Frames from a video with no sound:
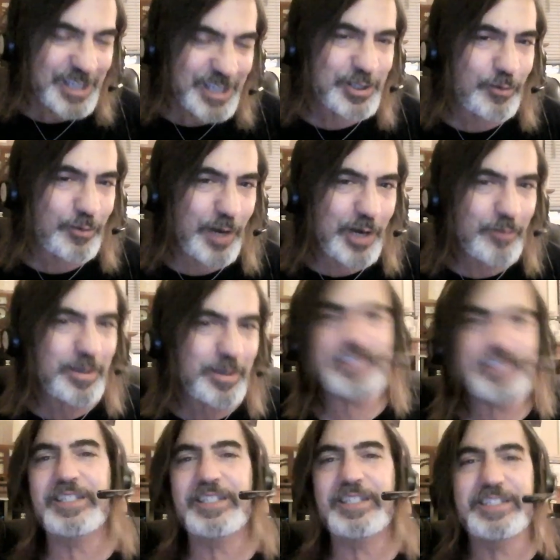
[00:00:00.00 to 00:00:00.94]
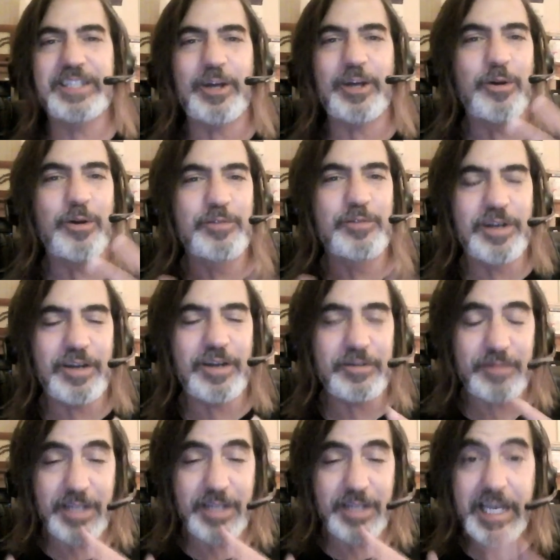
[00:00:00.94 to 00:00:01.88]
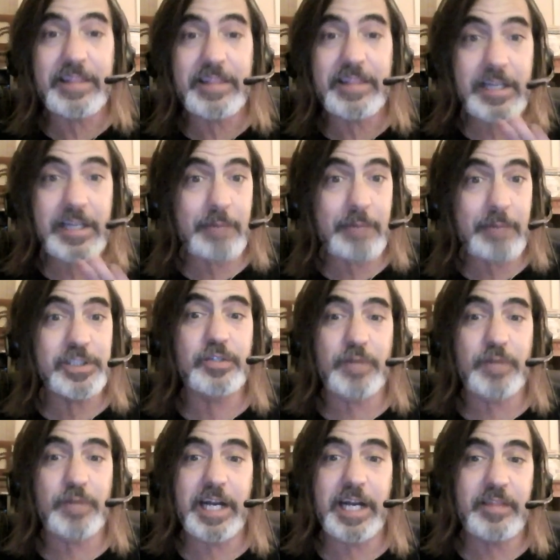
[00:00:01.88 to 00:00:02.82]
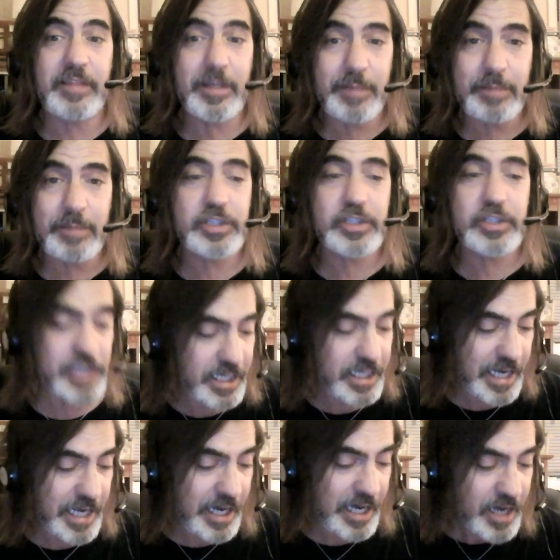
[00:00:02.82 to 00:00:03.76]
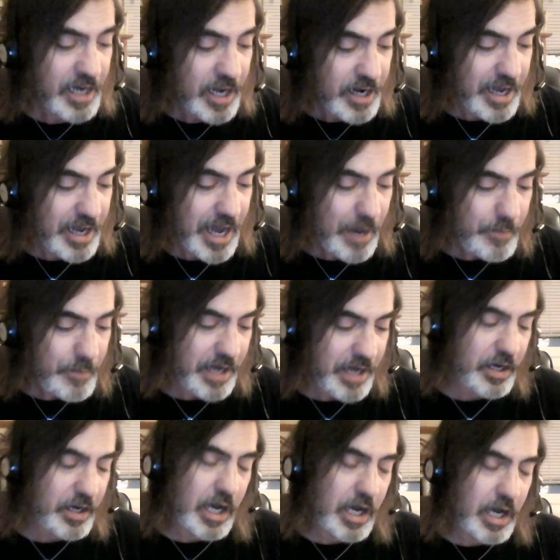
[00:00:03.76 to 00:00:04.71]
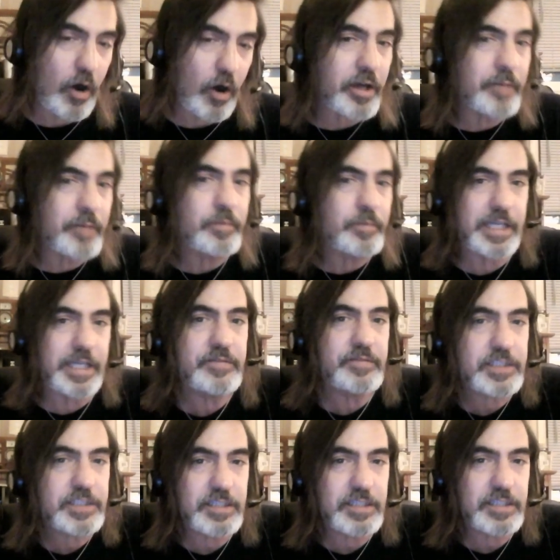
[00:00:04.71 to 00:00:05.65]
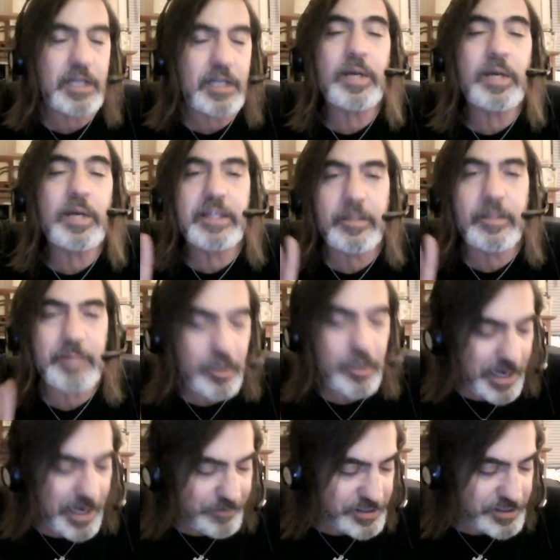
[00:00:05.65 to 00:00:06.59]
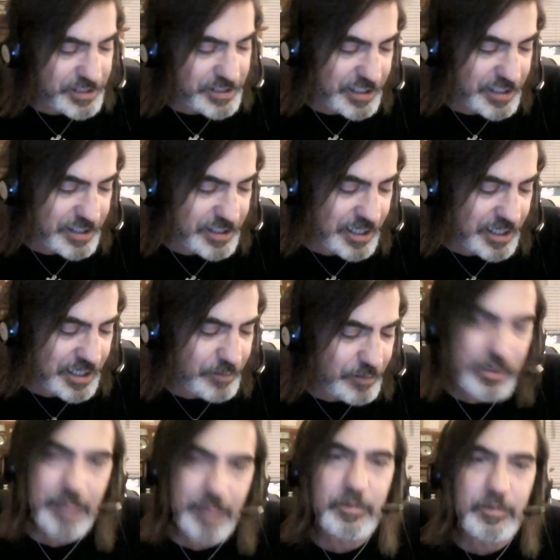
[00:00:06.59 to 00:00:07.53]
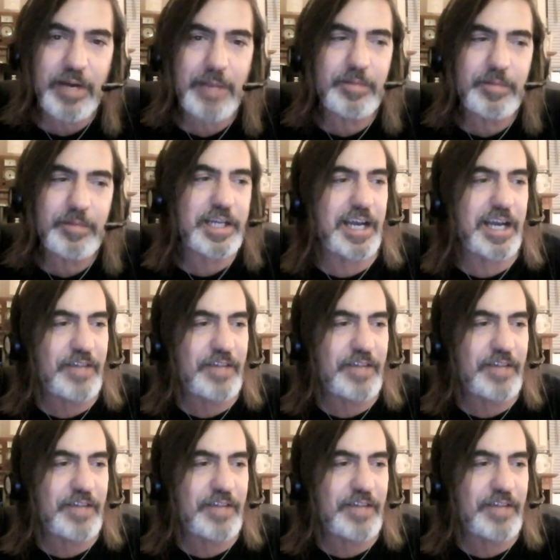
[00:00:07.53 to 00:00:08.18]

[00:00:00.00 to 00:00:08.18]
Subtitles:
So why don't we to go over again? That one's a great. I think people should check it out. Now, how about Autumn Leaves? No, wait. Let me go back for a second. Boy, I'm the rambling guy.